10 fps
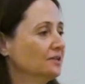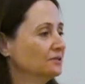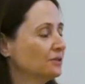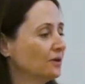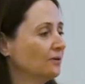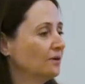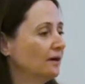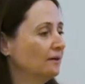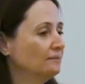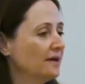
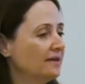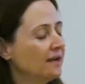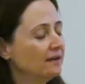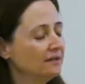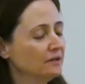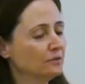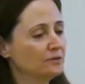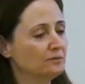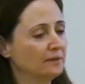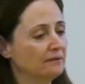So I think, you know, we
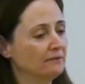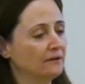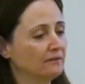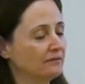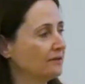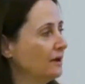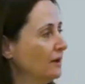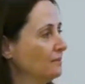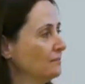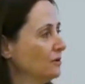spend a lot of our
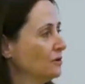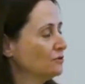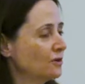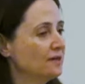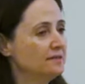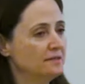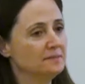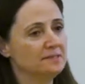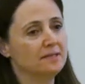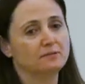time trying to
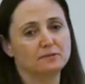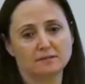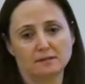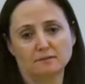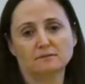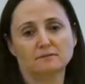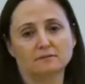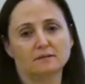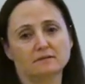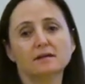imitate what sounds
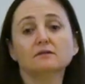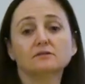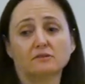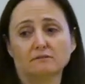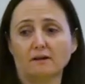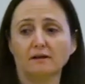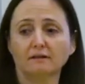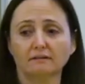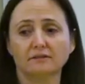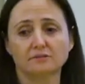intelligent, right?
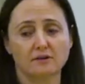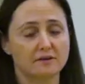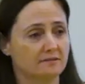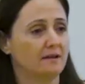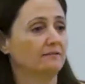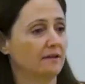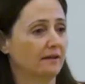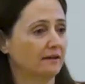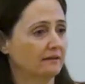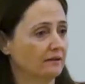We try to sound
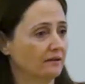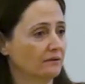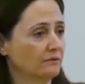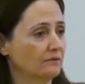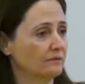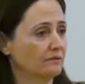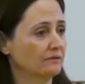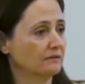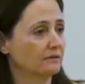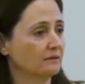like, you know,
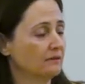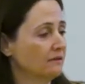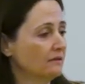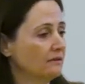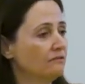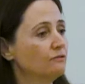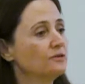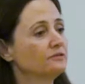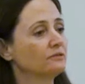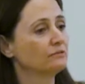the
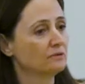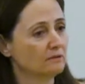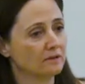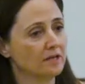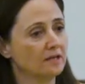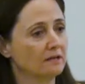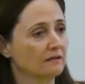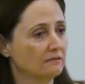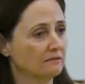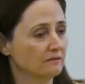voices we read
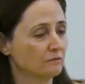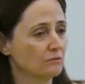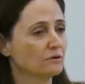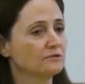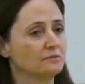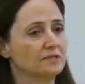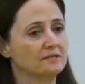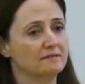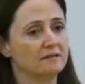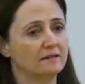or the words that we
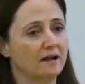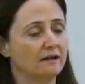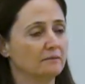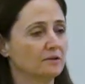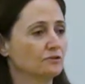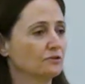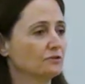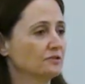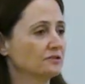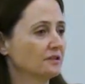see in academic
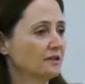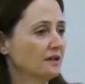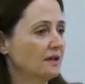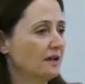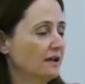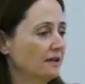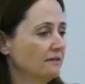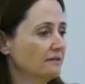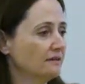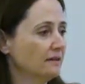journals.
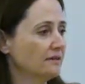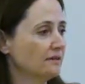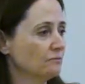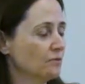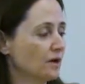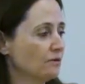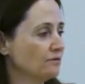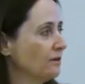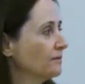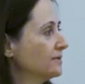And I think what goes
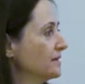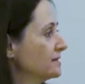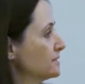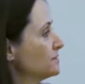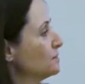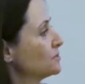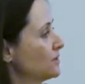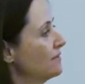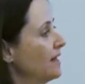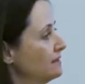along with that is an assumption
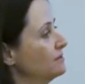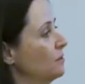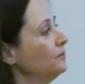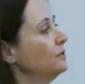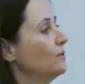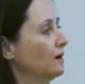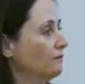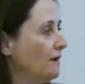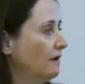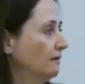that that is the only way to
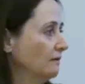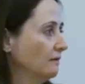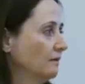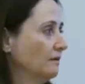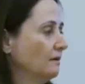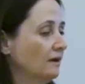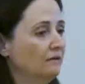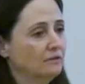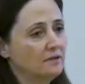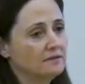write. And
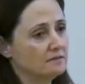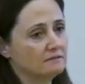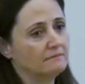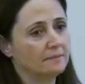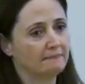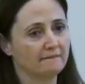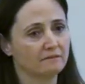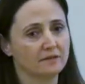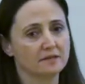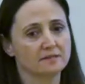it really isn't. It
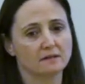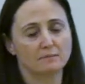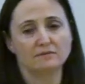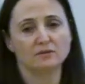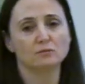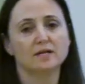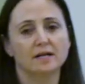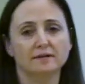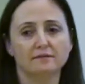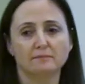really isn't. I mean, if you read
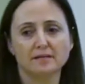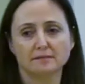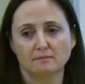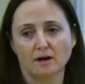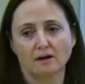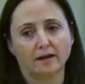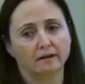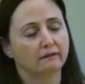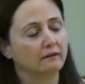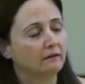any of the best
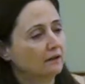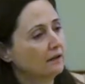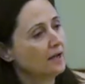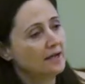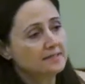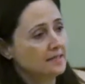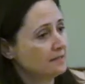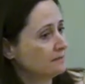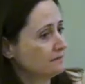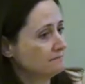American
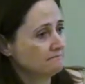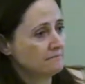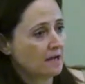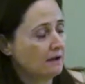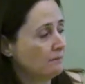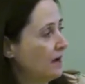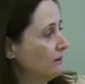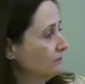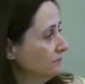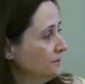essays that come
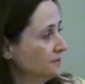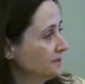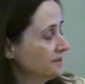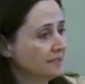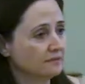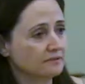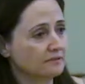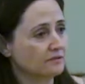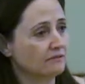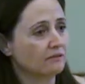out, you'll see there's a
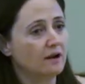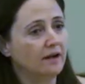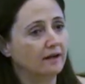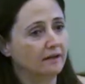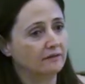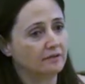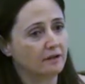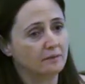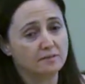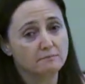sort of variety of
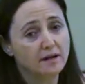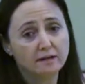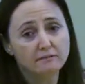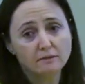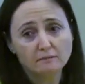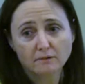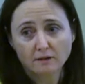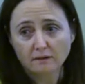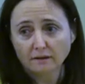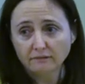types. And many of them
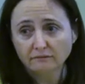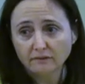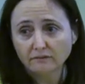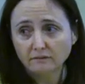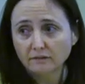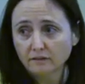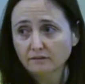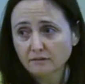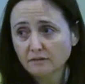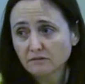kind of adhere
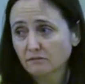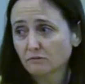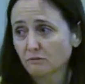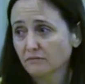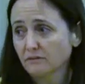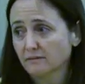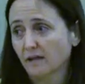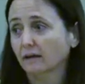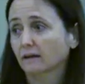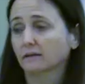to this sort of
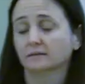aesthetic.